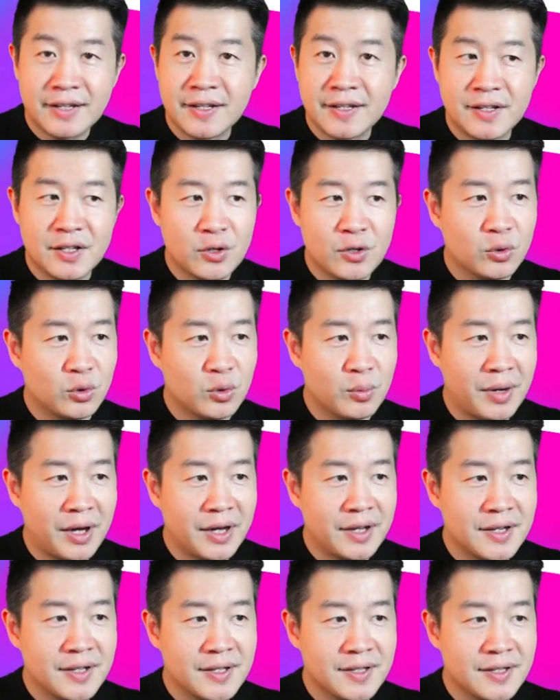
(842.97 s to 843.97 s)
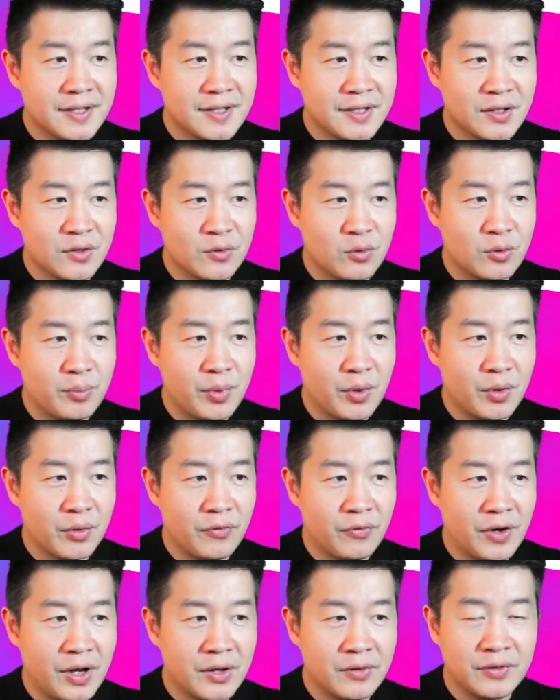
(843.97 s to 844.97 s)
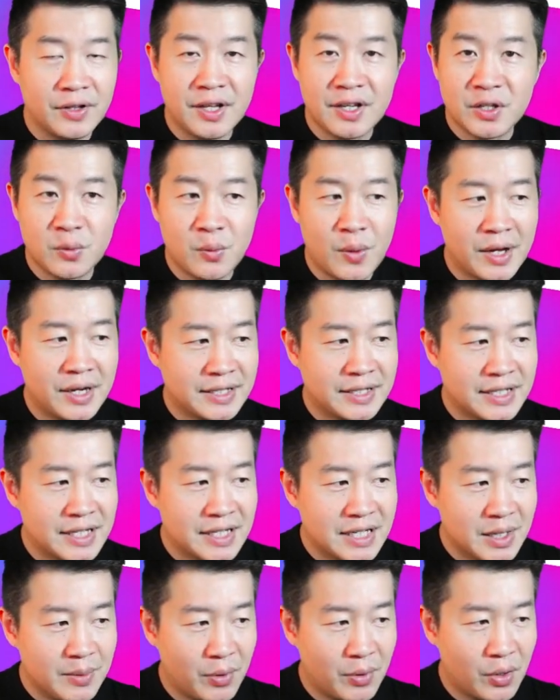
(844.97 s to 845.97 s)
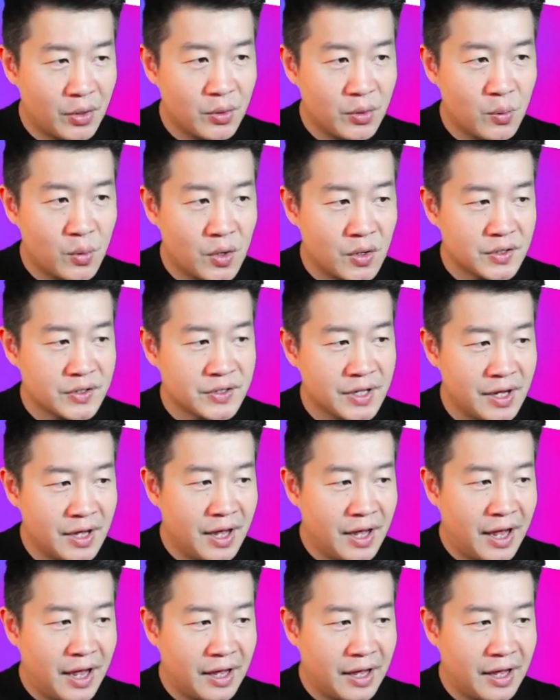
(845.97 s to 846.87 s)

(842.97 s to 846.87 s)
x is equal to -0.5. That is where the turning point was.